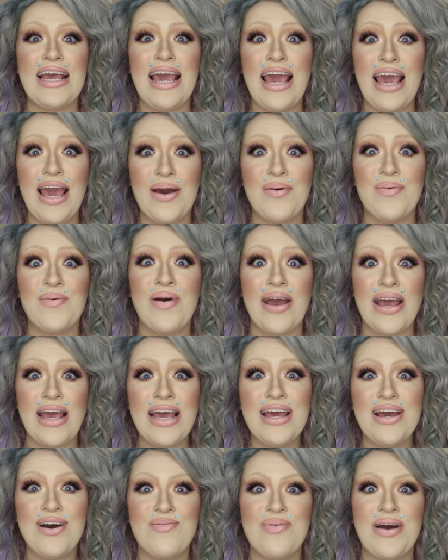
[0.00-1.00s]
can't
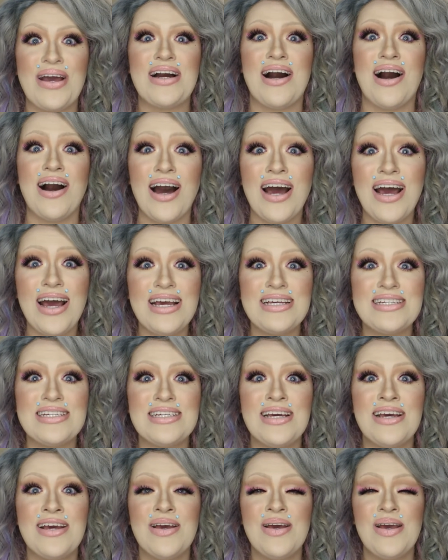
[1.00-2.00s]
wait, oh my
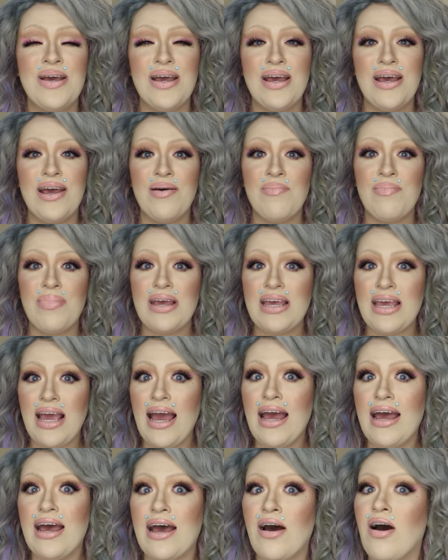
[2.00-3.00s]
gosh. But
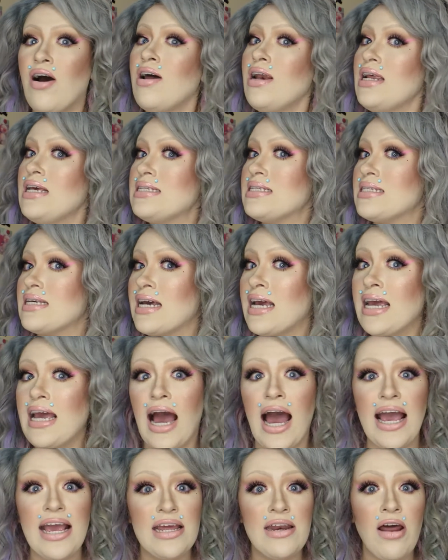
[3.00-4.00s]
yeah, honestly,
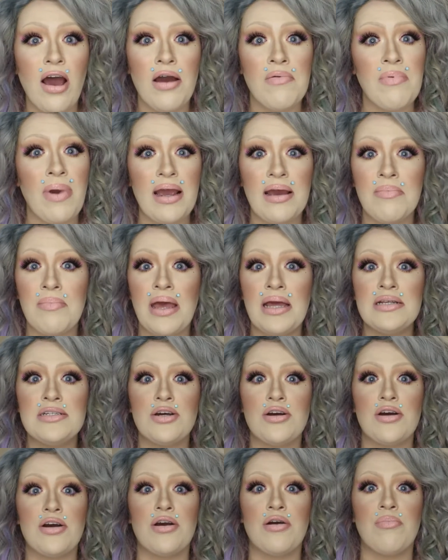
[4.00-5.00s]
I cannot recommend
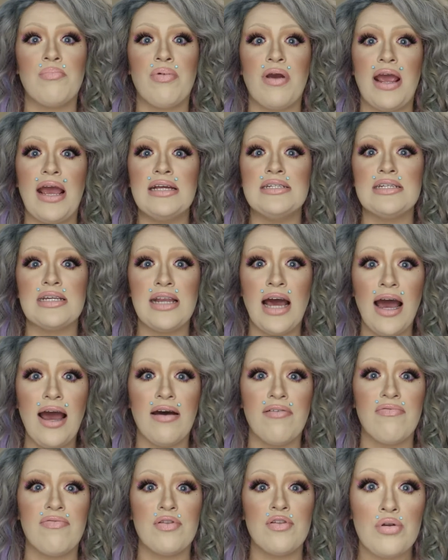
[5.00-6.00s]
her brand
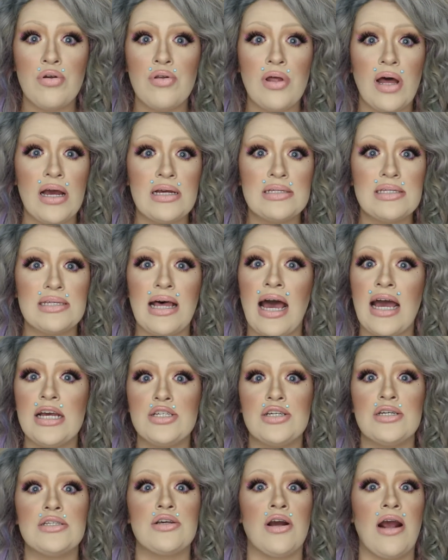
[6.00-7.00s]
enough. Lulu Luxe
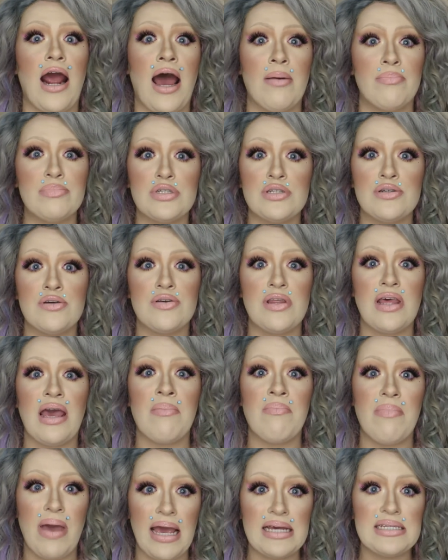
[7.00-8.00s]
lashes are absolutely
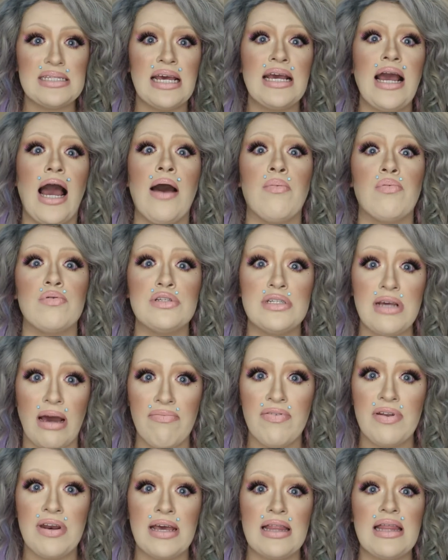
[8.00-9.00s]
amazing. I will
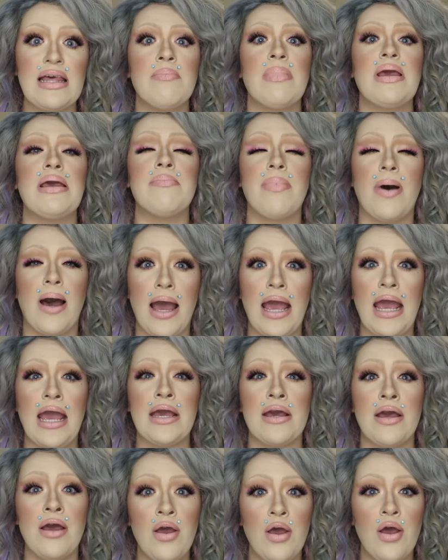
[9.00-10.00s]
definitely be
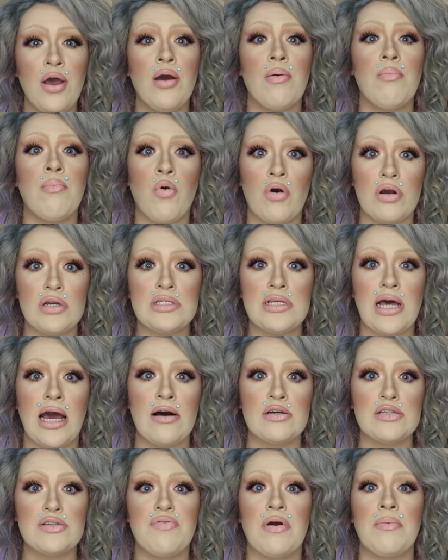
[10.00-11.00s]
buying more
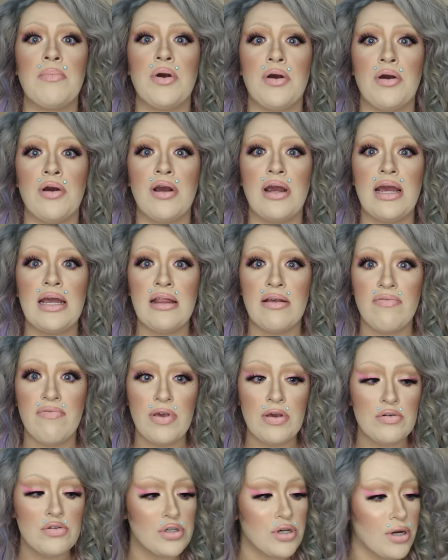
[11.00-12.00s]
styles from her in the
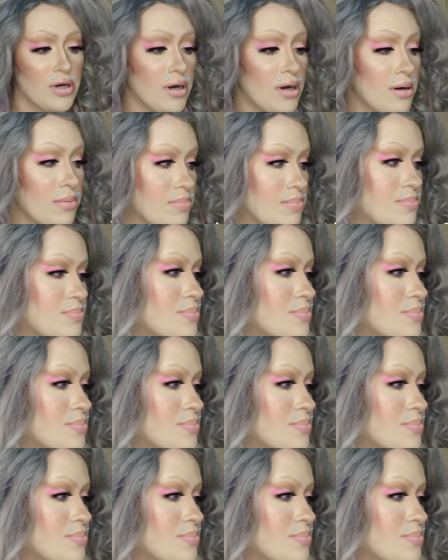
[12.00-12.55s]
future.